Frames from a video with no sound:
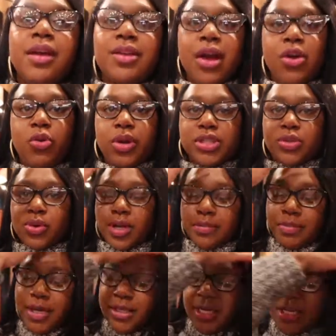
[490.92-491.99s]
Y'all, quick story.
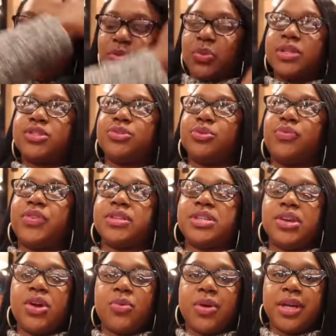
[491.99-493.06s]
Me and Tasha went to
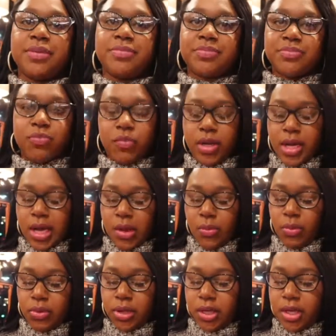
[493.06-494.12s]
1501 one night.
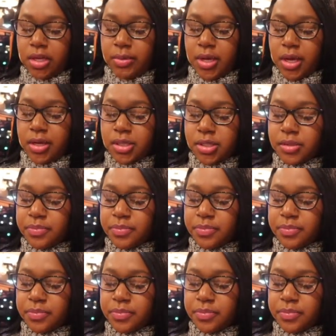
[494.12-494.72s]
We were late, to be honest.